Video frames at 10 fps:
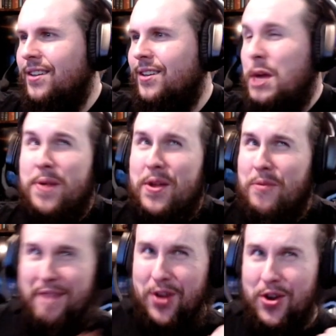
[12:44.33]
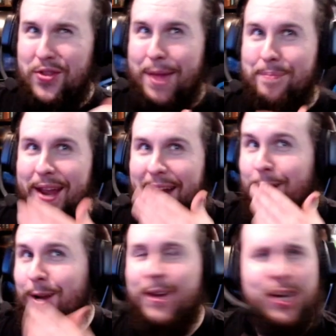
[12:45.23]
And by the way, if you heard that bang,
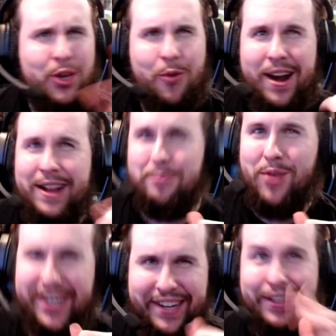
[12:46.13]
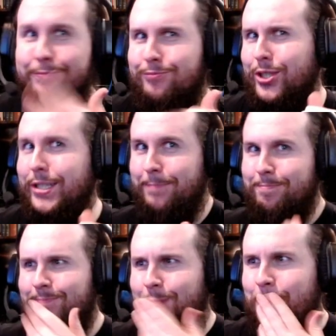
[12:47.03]
don't worry, I didn't break anything. Just,
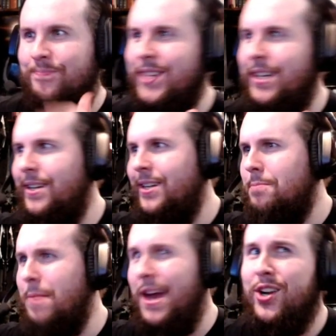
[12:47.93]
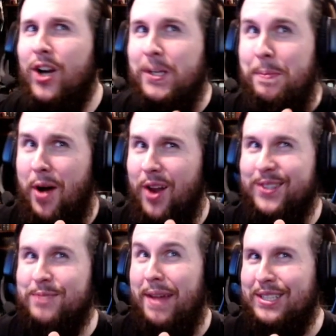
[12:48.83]
might have knocked
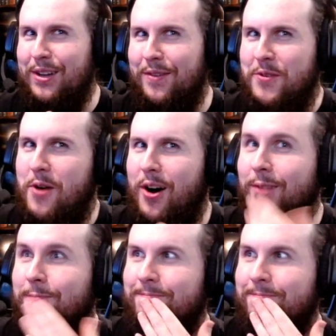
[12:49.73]
Ballin's mace off the wall.